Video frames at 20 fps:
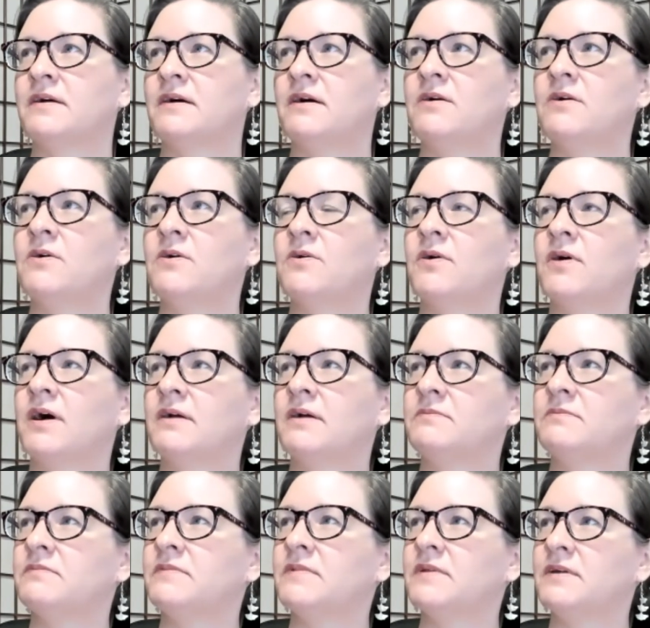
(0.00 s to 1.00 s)
Oh,
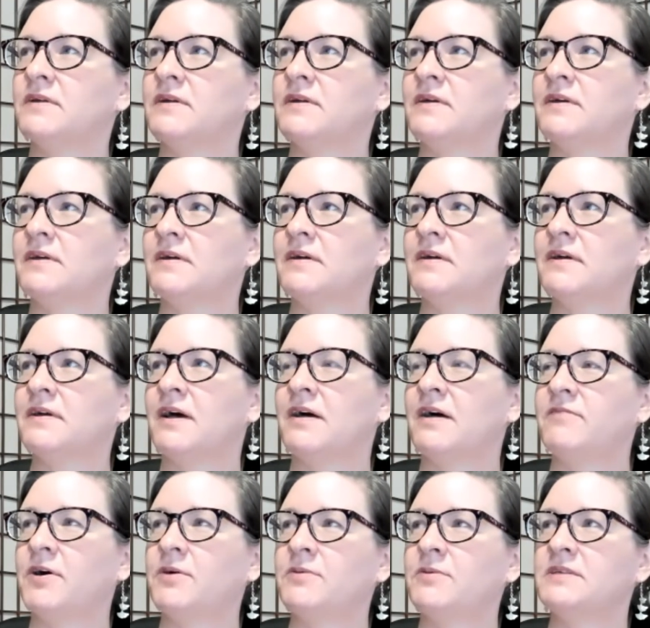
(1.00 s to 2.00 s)

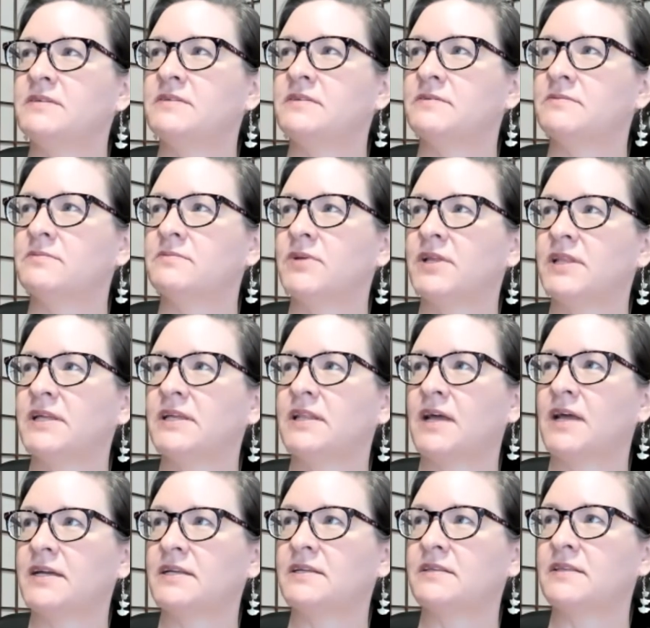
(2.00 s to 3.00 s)
I've always really
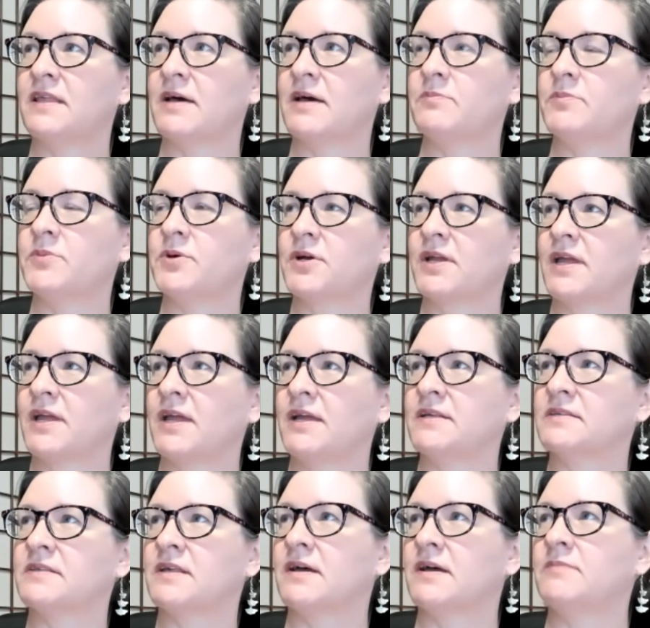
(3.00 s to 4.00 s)
liked that
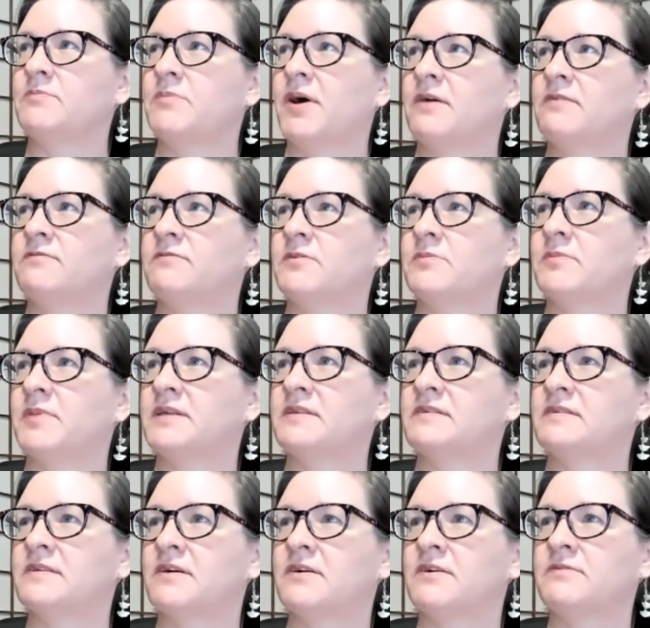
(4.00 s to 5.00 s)
bookcase I bought for
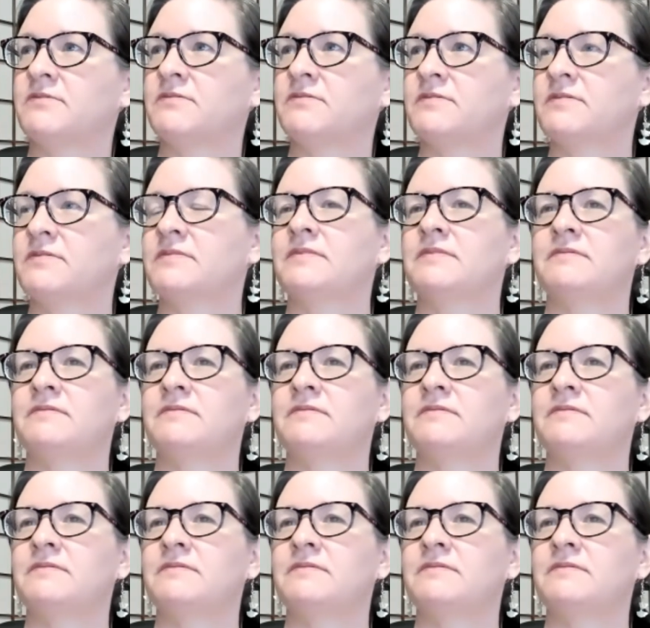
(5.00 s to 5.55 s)
myself.